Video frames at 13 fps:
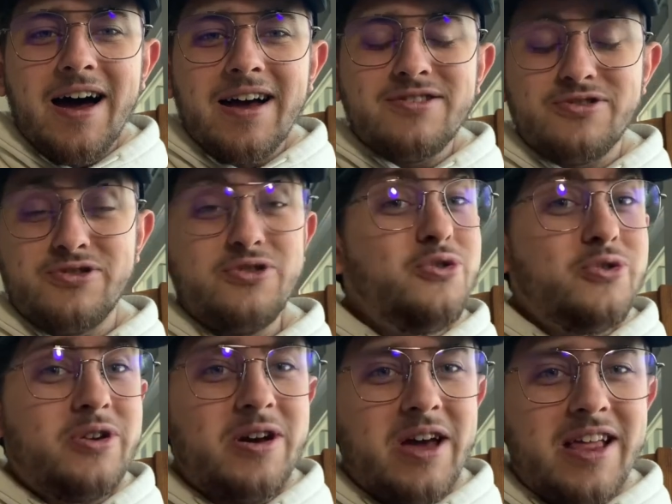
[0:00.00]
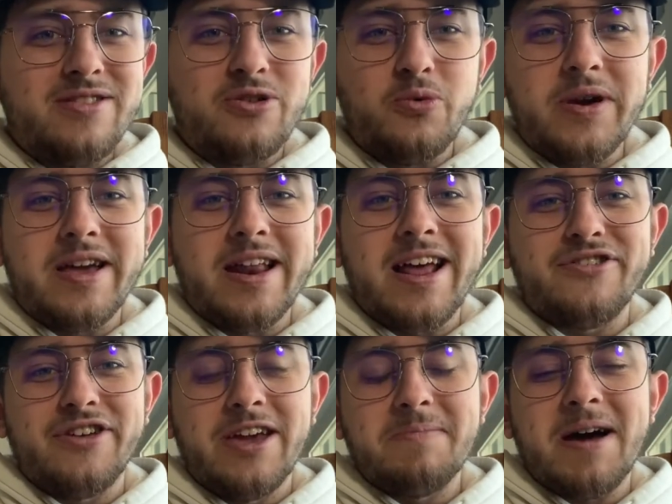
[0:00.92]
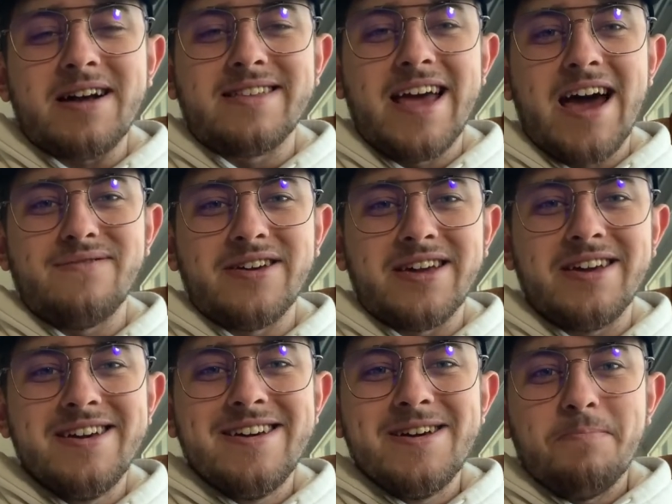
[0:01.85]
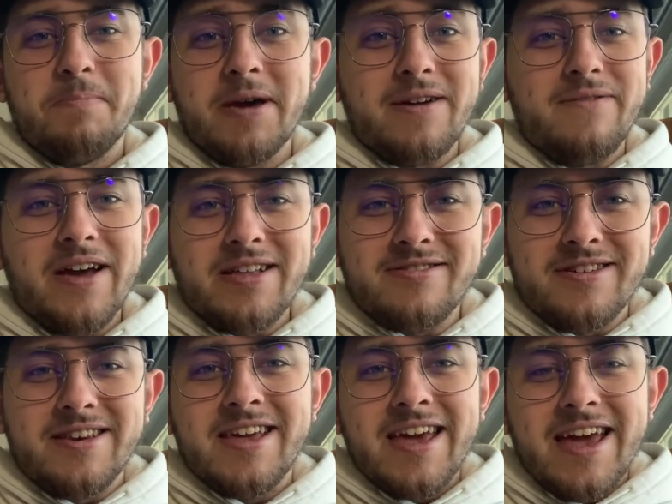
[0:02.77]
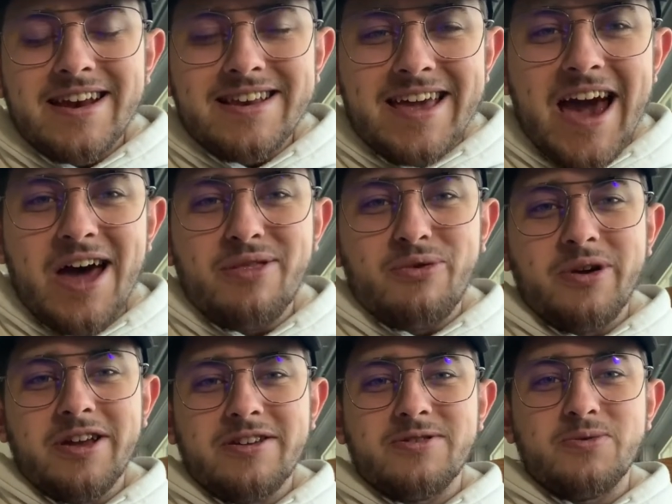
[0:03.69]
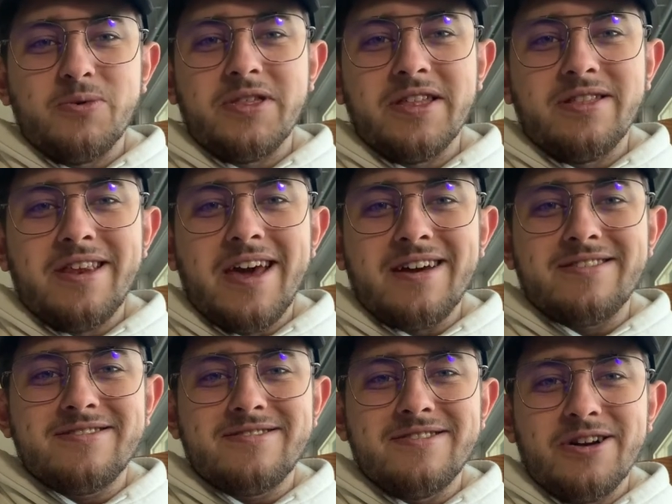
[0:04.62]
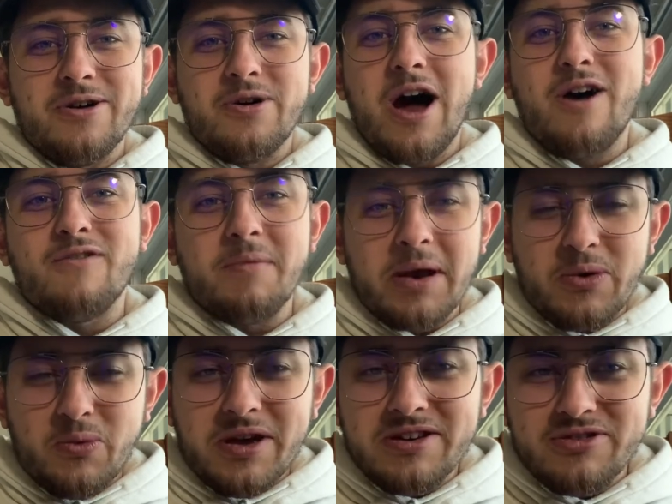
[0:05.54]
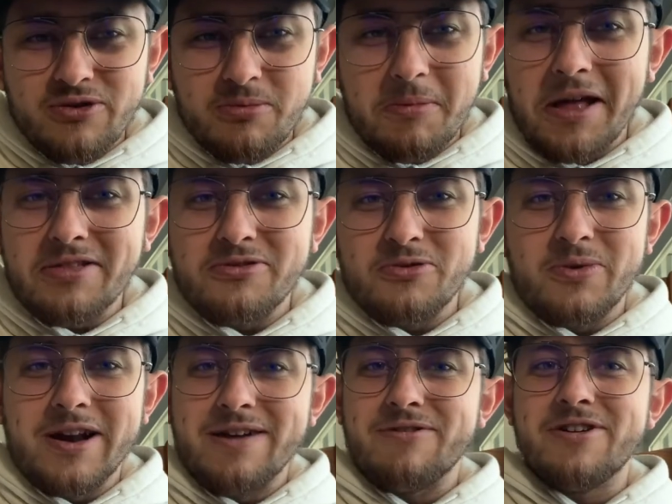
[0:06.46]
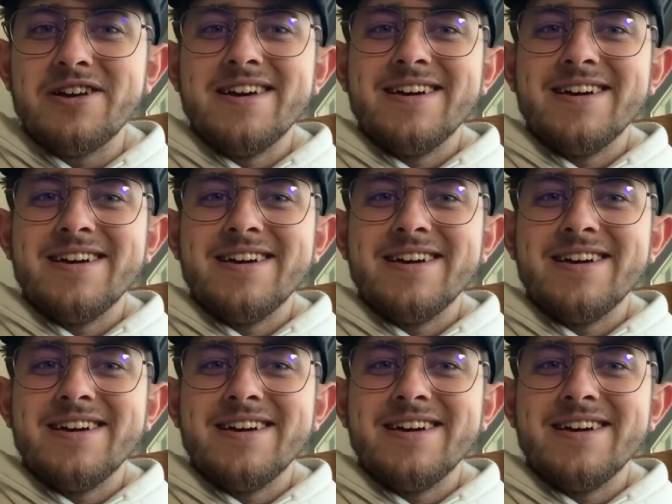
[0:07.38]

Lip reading: soon. And so we can actually get back to having big events and gatherings within the next, however many weeks or months or whatever.